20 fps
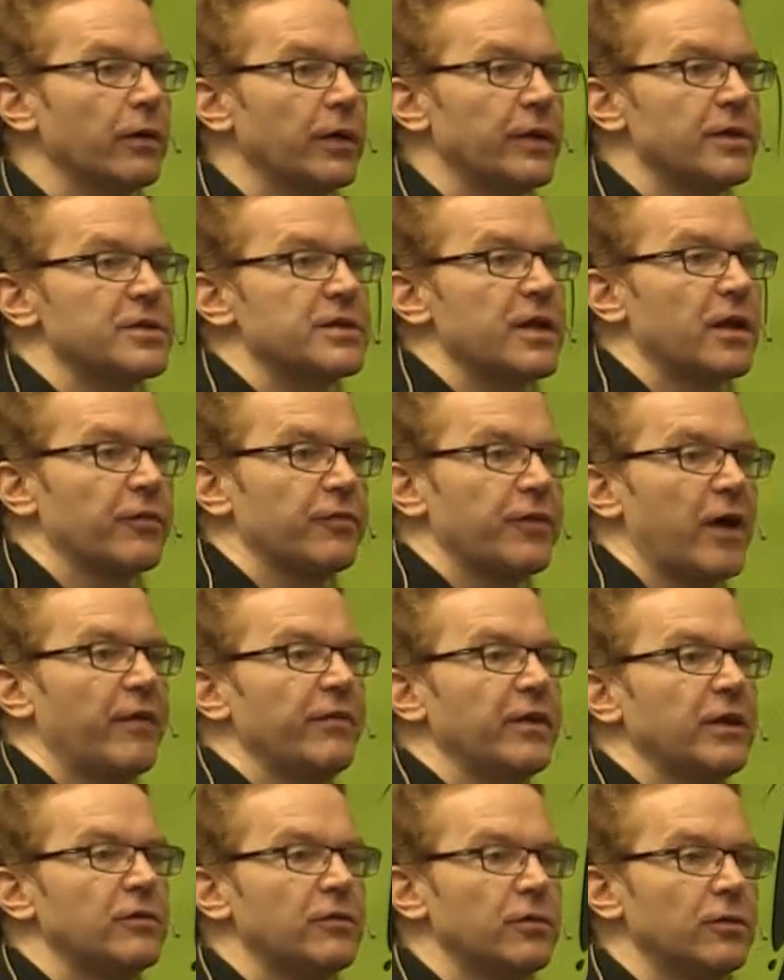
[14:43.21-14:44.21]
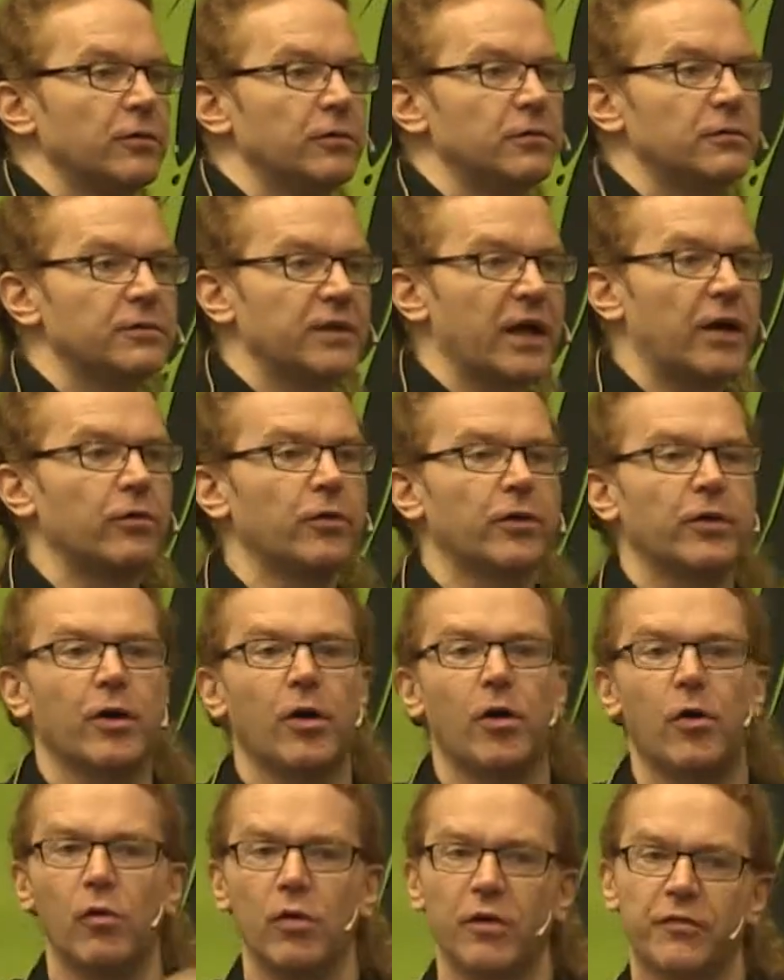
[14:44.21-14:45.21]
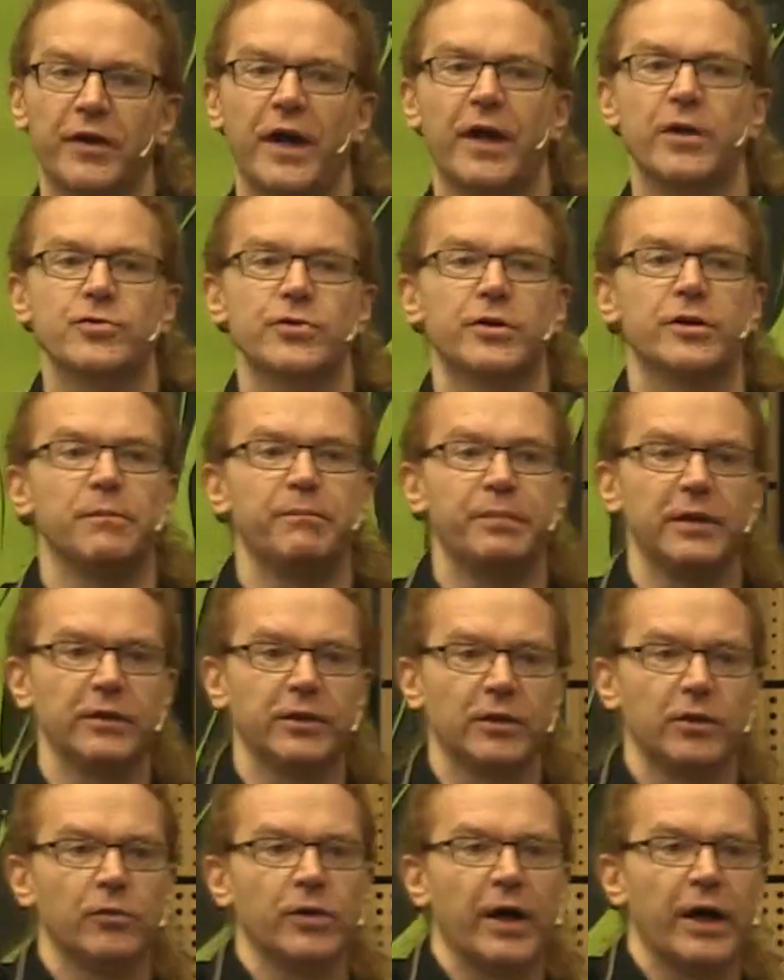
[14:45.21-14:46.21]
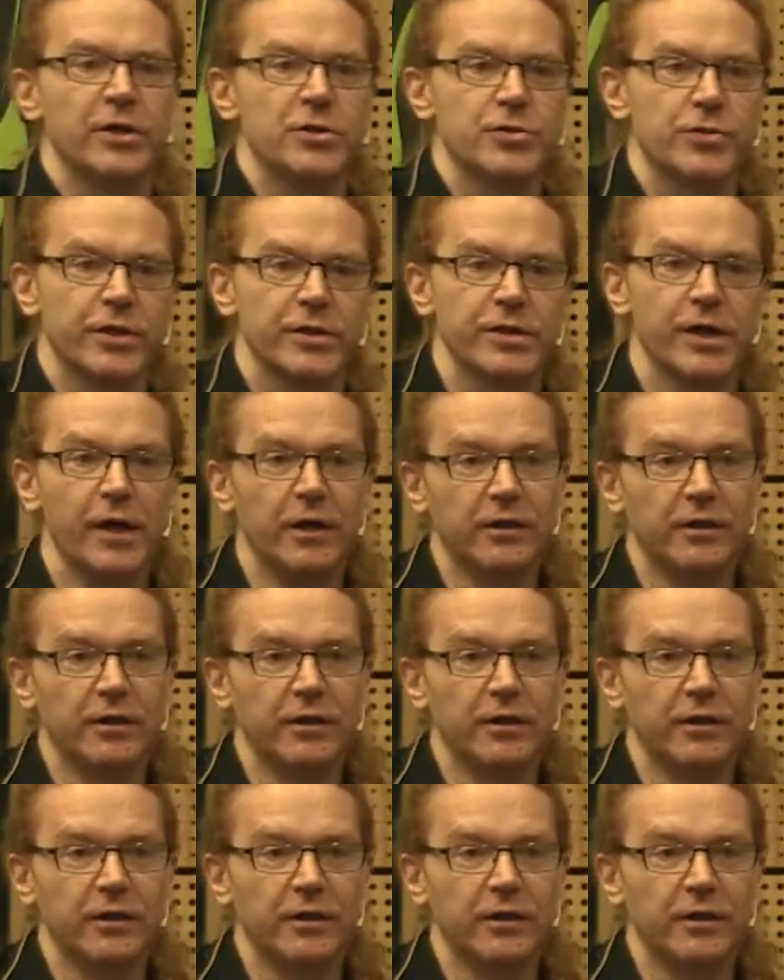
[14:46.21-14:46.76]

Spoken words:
Instead of having to download a whole of Android and build a new Android,